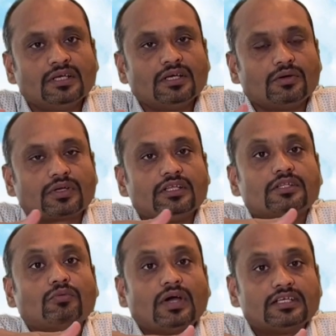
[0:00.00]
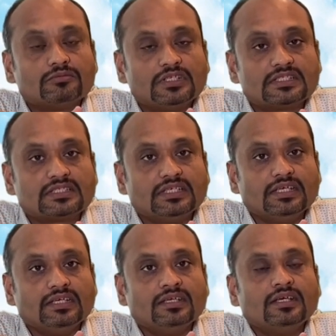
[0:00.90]
Okay, the vitamin
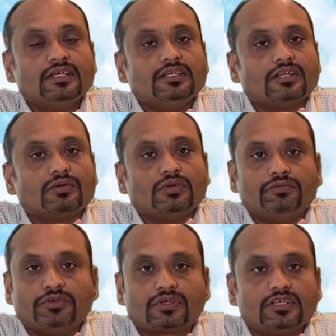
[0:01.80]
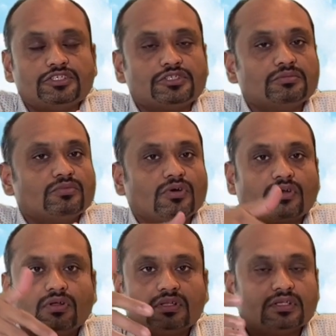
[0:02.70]
C, if you consume, or
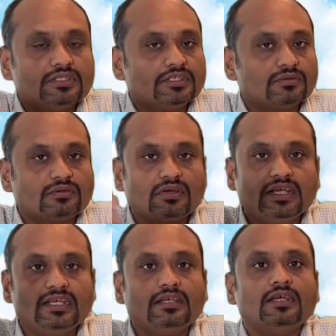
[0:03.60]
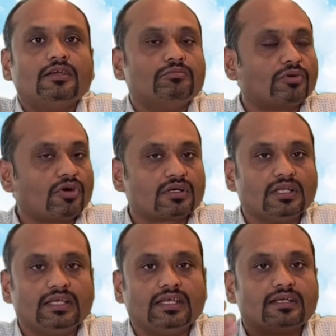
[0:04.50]
all the green
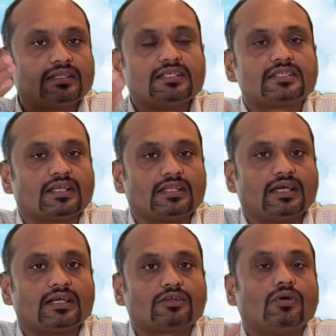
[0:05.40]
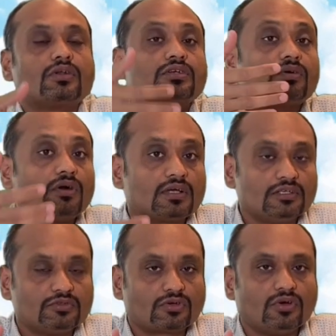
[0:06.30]
broccoli and things like that, or the cod
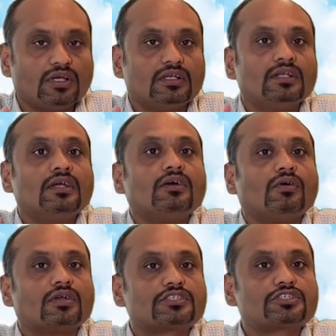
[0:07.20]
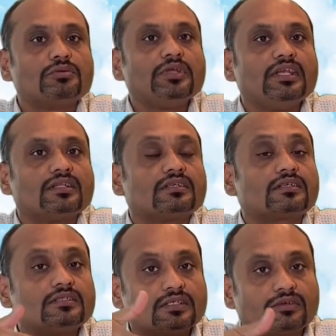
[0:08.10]
liver oil, or so many other,
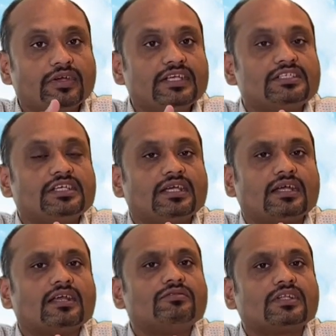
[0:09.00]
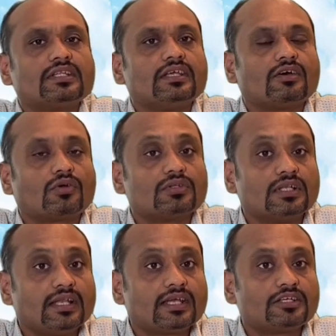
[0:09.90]
the green tea and everything are on the
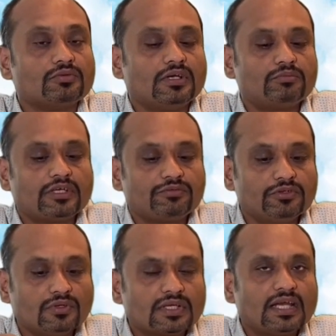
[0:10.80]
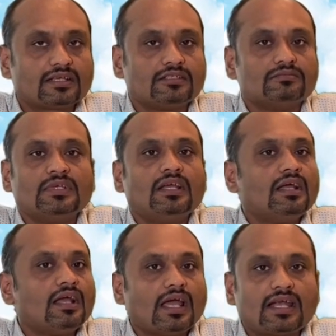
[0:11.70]
negative end. But if you look at them,
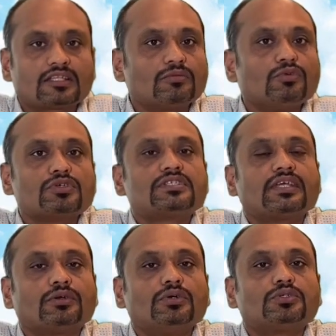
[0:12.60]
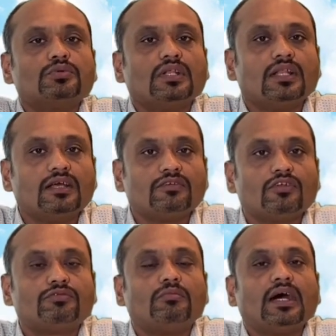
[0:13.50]
at the most they go to a level
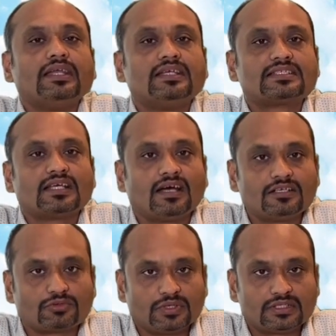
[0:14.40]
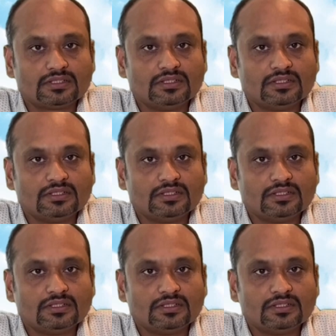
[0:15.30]
of minus 100.